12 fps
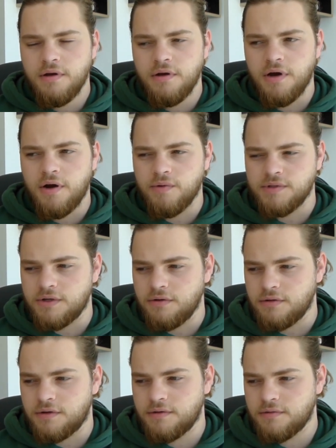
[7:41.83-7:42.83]
what's it
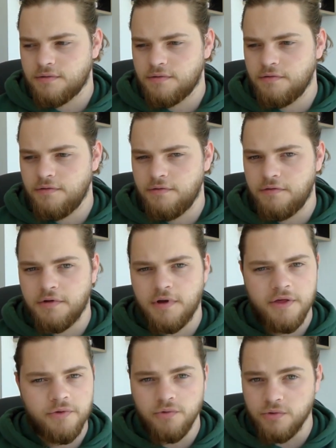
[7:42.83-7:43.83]
called?
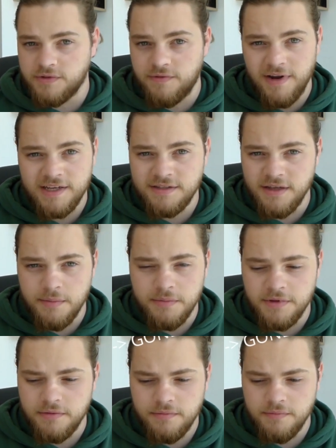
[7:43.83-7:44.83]
I thought it was flex tape
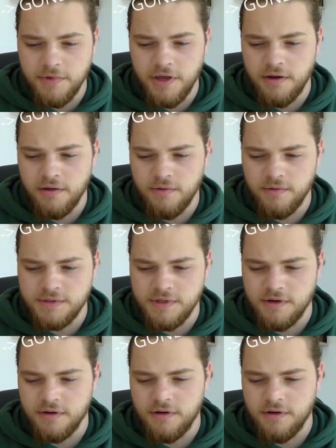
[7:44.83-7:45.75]
at the beginning. What's that?